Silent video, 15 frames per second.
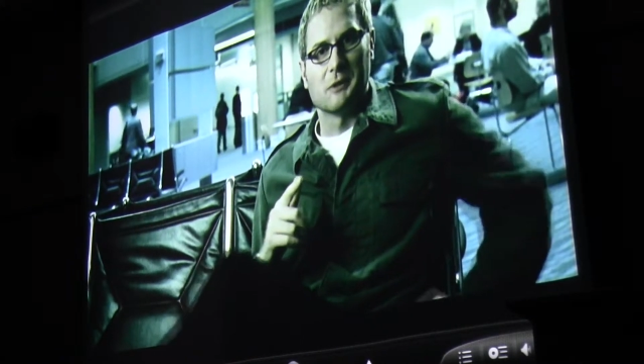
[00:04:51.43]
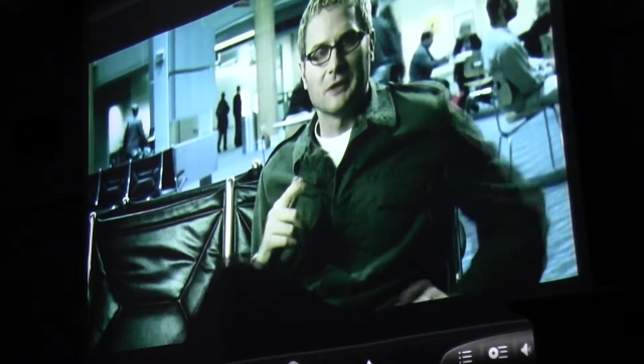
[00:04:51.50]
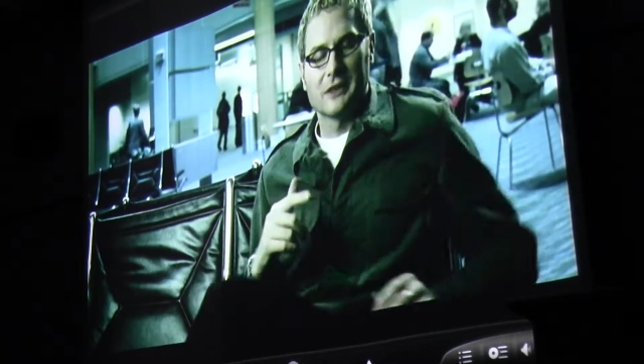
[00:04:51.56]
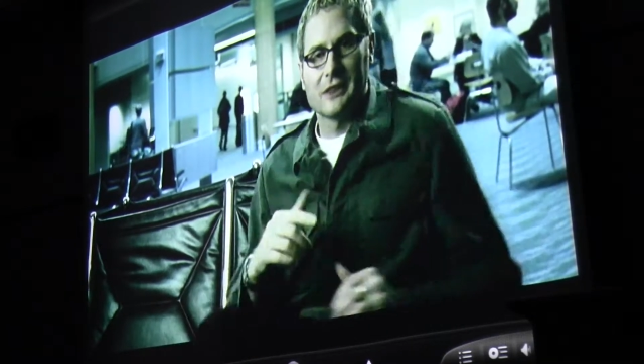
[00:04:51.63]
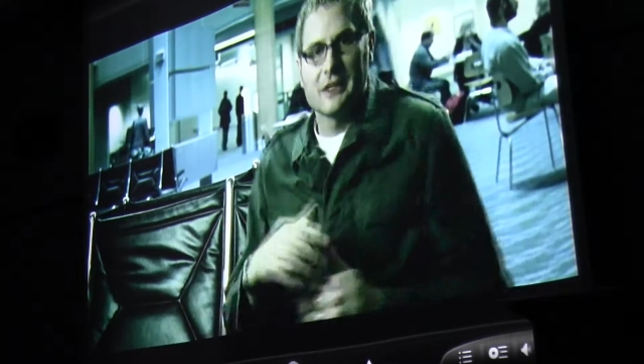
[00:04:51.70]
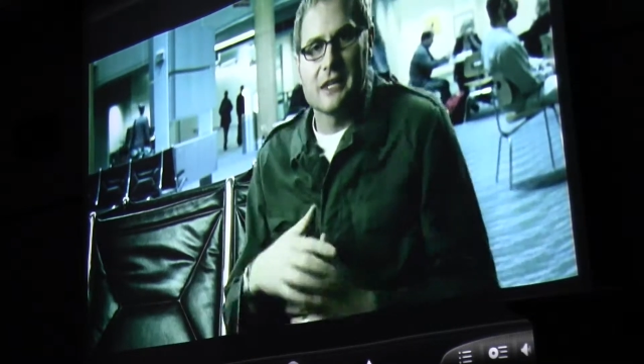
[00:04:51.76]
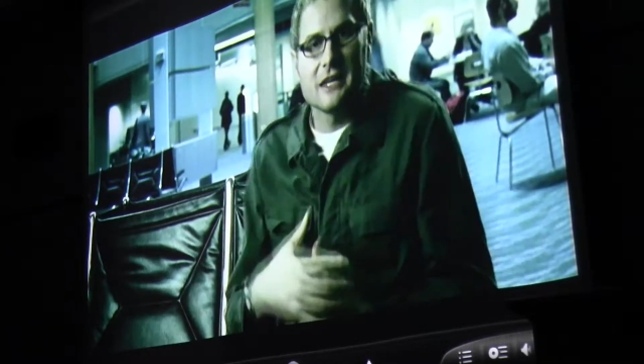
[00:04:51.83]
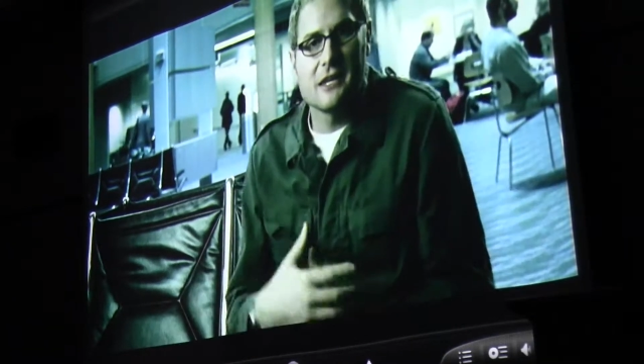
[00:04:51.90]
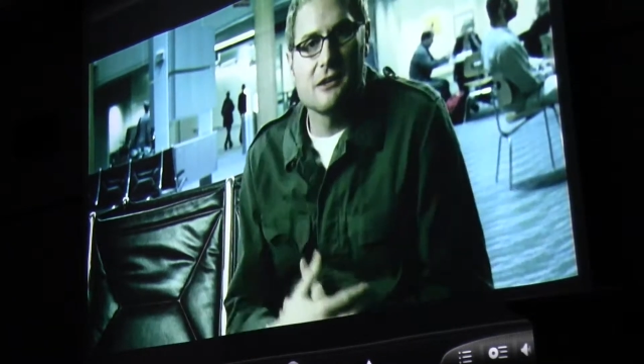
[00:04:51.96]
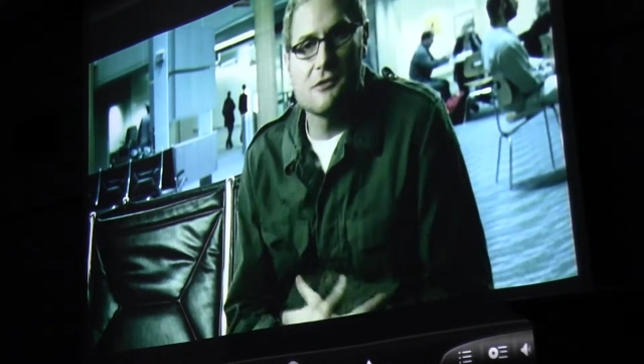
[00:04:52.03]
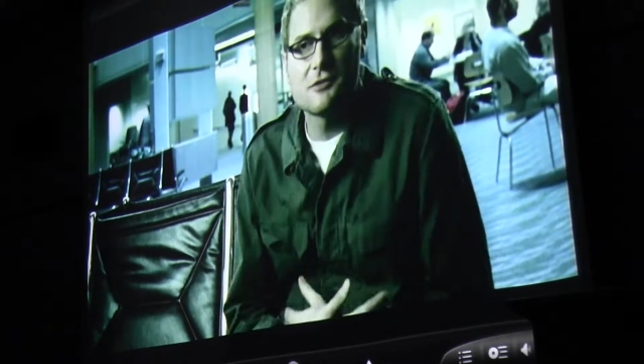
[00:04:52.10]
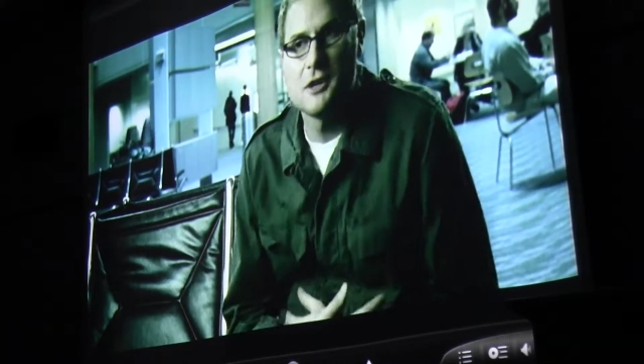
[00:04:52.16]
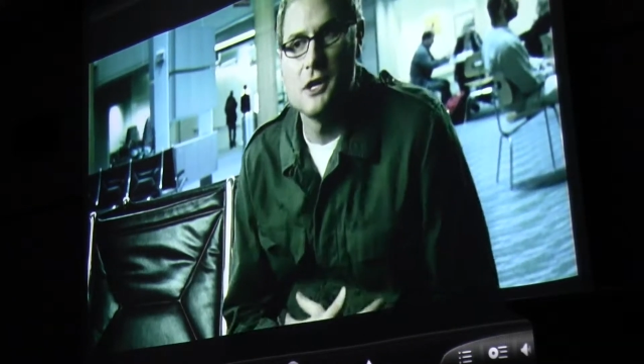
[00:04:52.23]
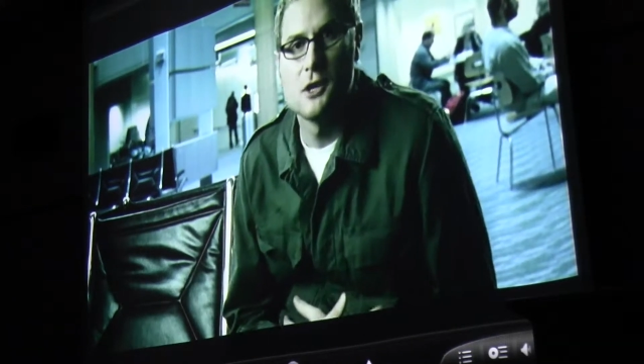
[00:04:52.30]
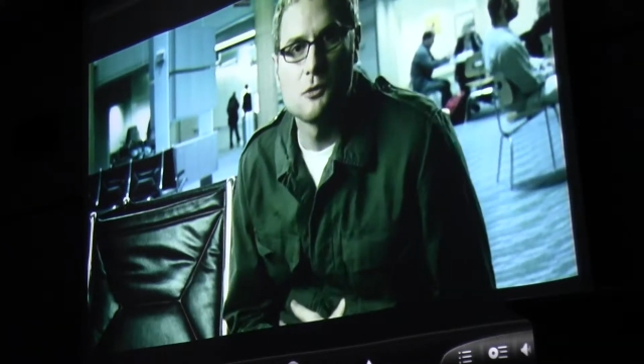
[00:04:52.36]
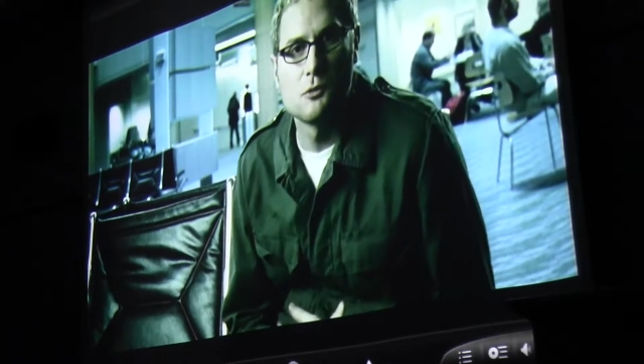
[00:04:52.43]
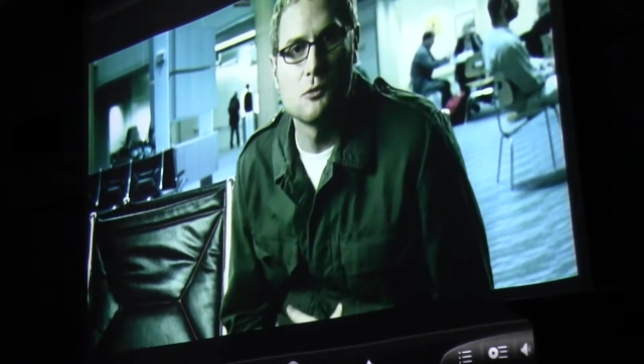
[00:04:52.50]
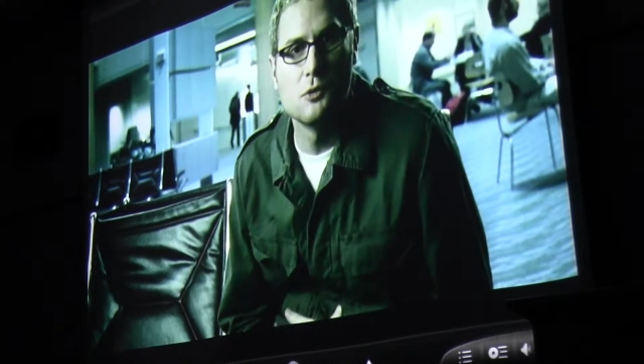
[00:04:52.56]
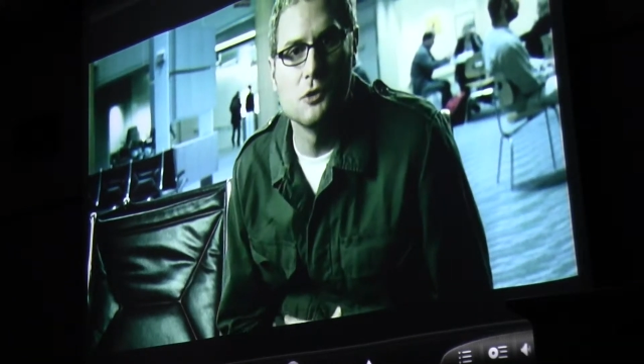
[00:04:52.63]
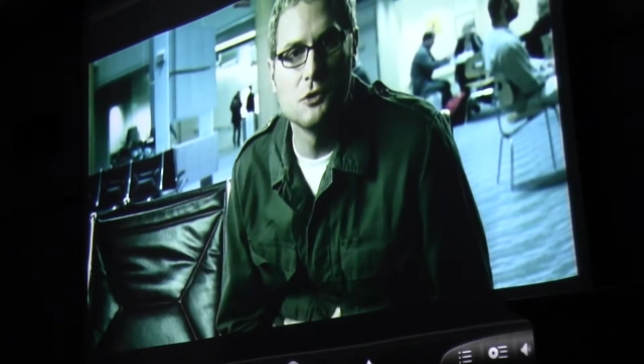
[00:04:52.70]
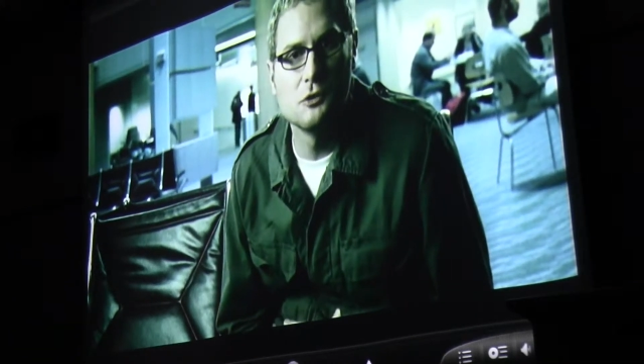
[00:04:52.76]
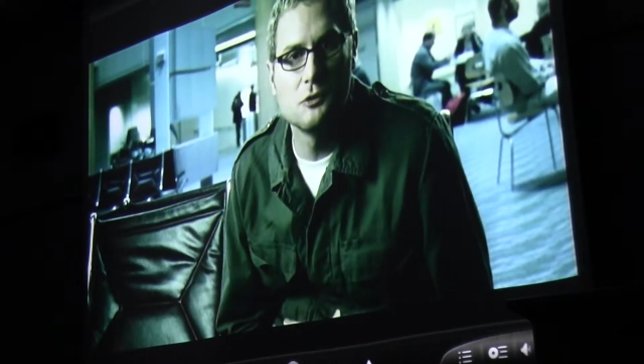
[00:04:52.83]
but leave
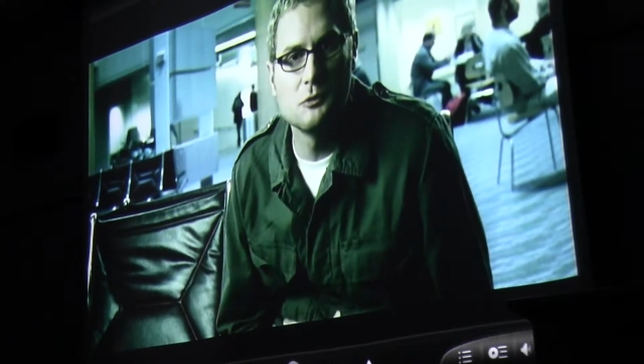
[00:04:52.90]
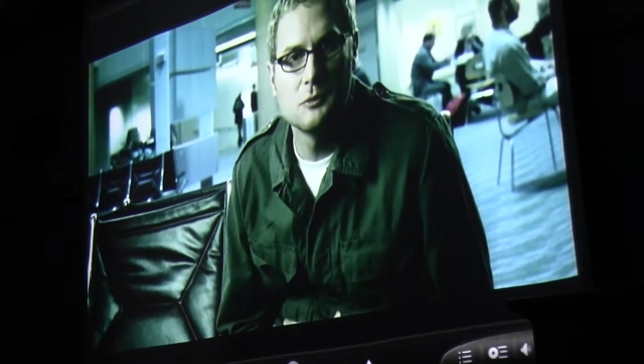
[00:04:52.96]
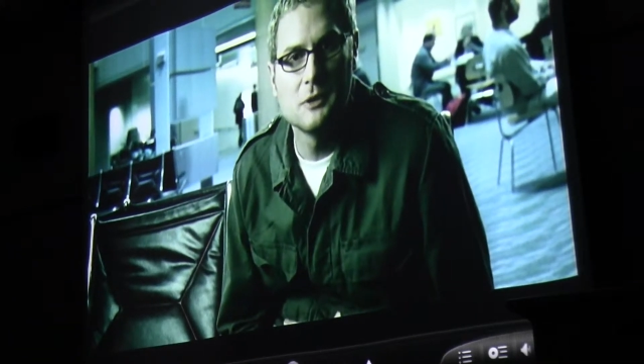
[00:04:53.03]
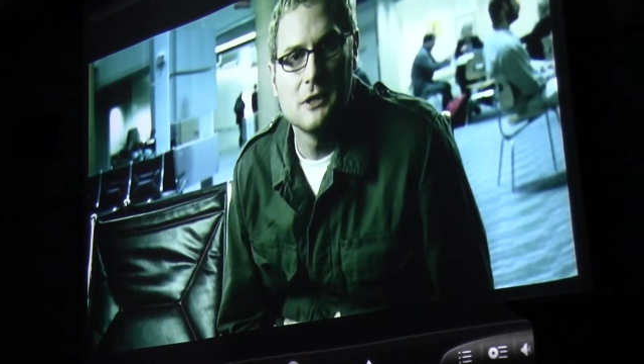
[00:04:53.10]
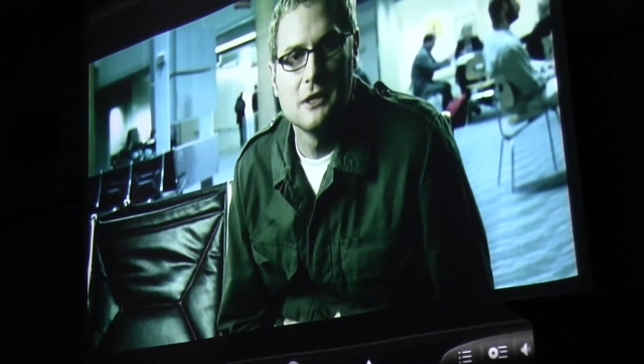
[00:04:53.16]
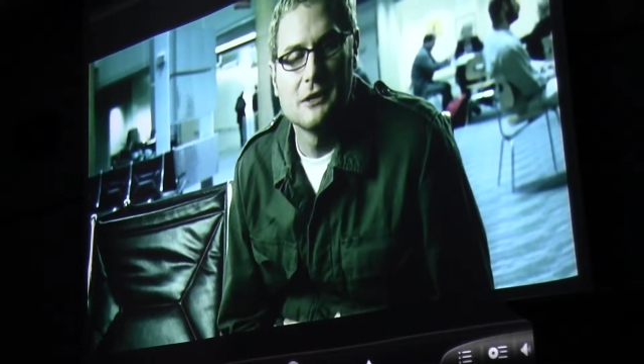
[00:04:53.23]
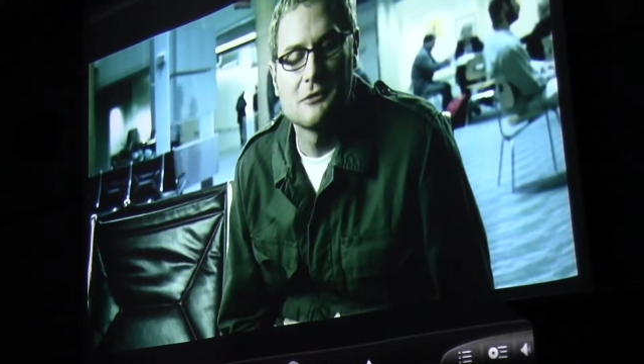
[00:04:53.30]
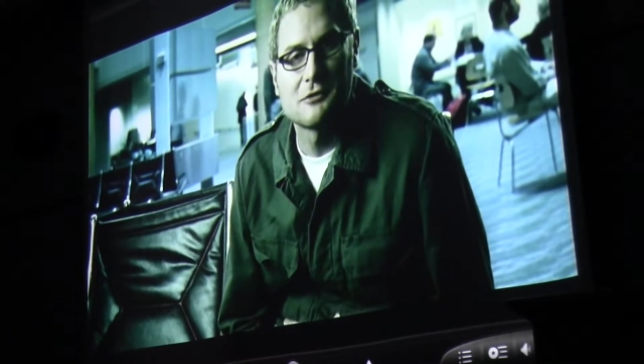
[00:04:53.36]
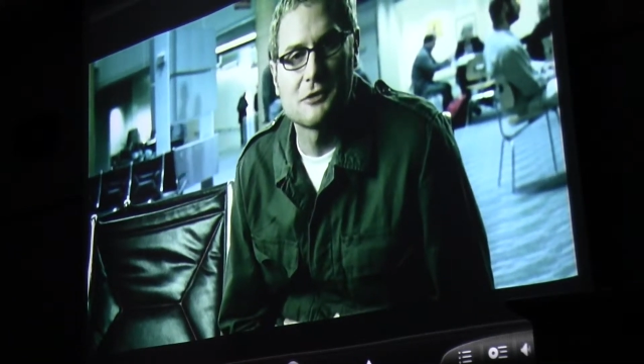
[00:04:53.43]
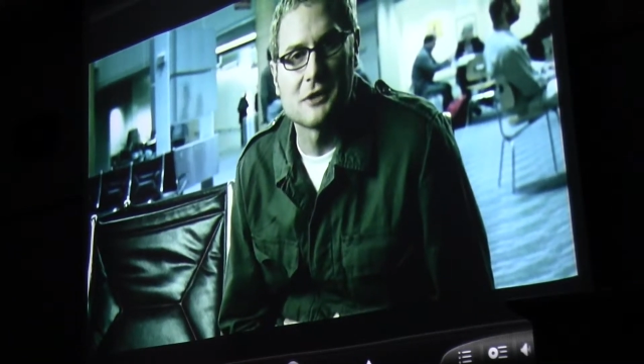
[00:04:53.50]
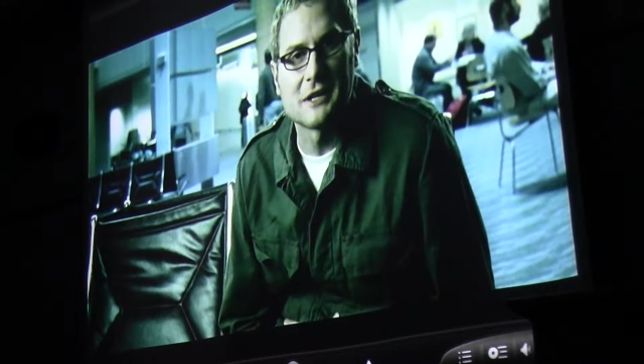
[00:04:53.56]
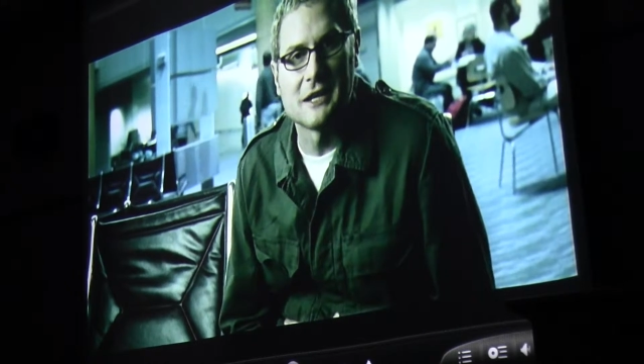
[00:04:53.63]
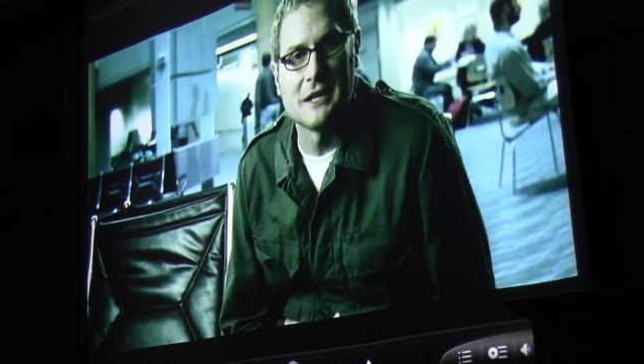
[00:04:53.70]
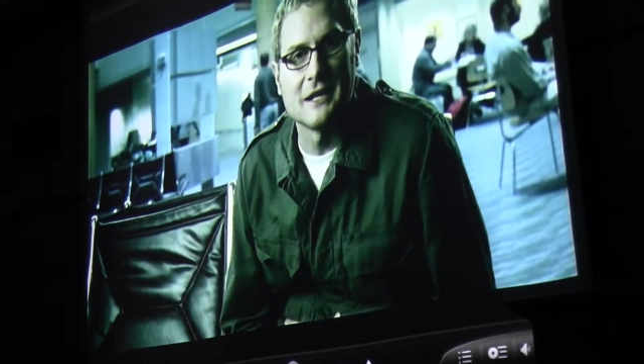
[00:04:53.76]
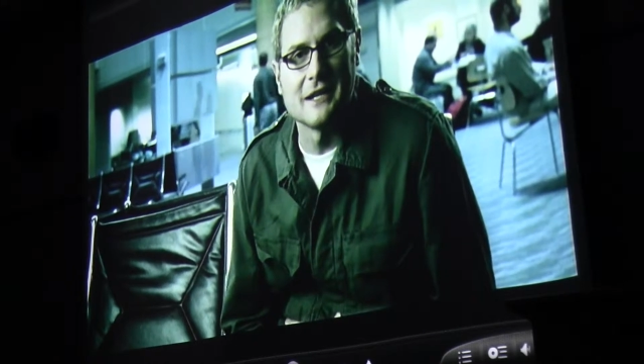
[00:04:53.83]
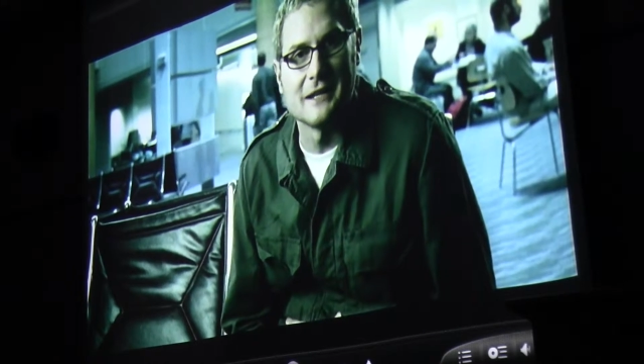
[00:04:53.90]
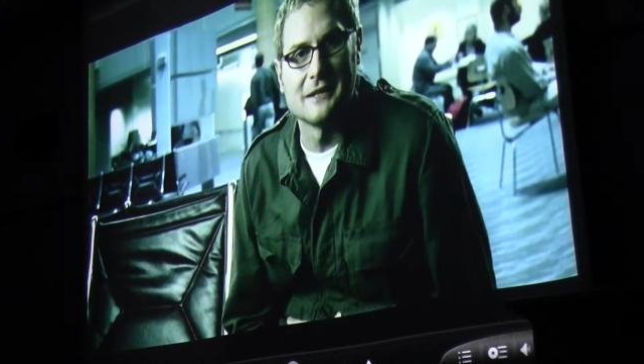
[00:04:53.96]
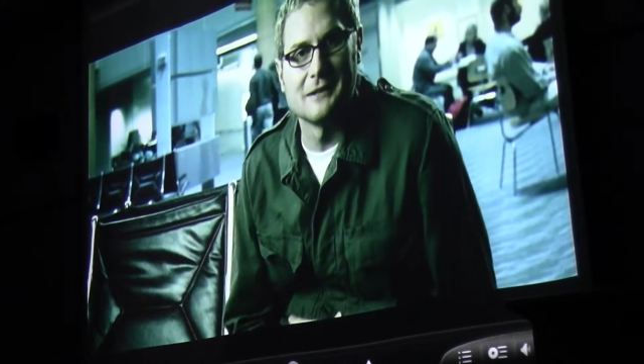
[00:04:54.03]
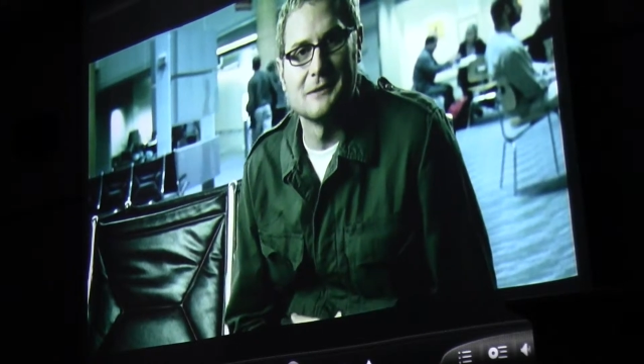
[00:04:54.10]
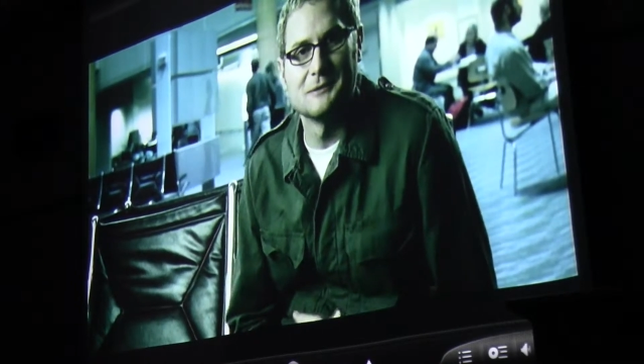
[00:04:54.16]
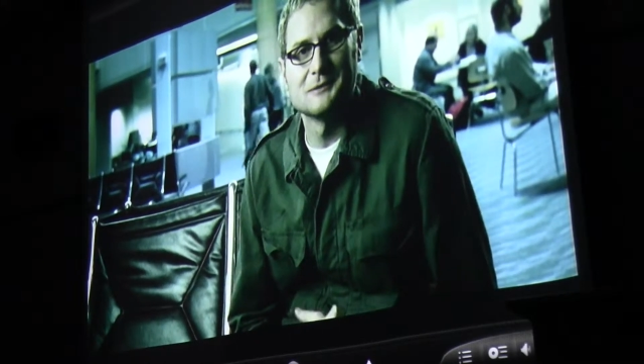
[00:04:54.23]
room for God.